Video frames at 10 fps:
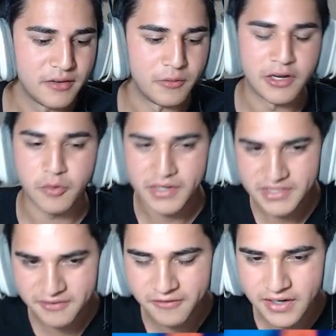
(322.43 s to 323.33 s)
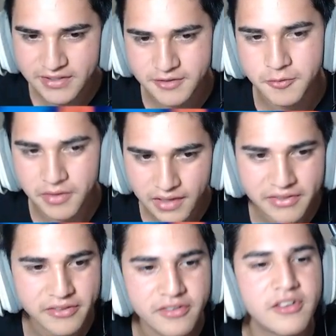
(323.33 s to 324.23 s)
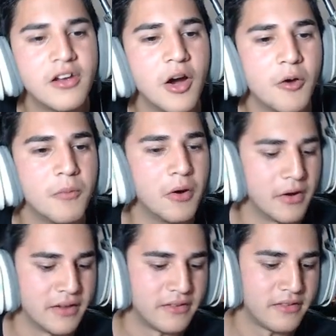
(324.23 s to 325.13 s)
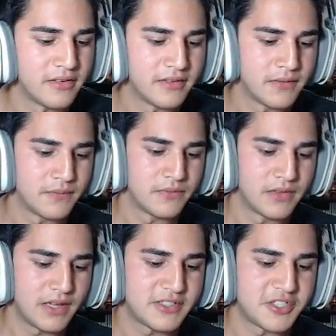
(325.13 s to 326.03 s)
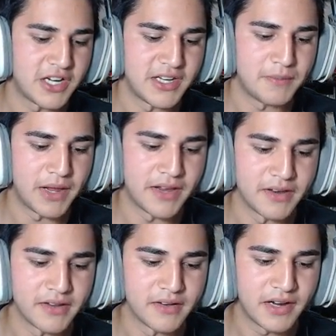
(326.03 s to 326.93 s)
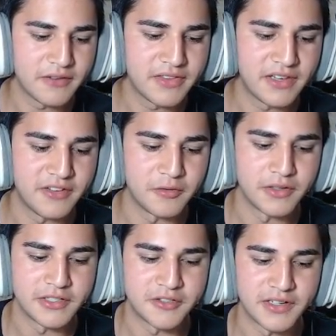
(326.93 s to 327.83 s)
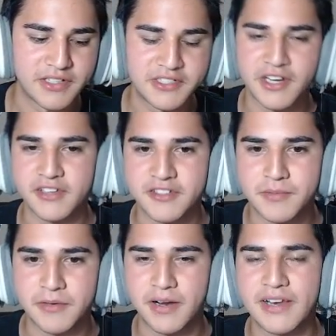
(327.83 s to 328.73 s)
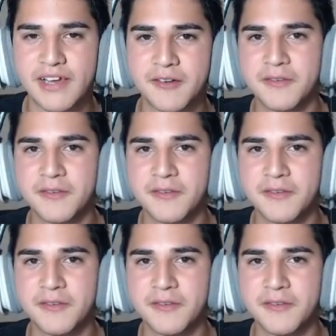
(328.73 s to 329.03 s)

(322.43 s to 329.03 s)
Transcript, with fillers: Request a friend duel. Let's go, boys. That's Shady Panda. I don't think he's really trying to challenge me right now.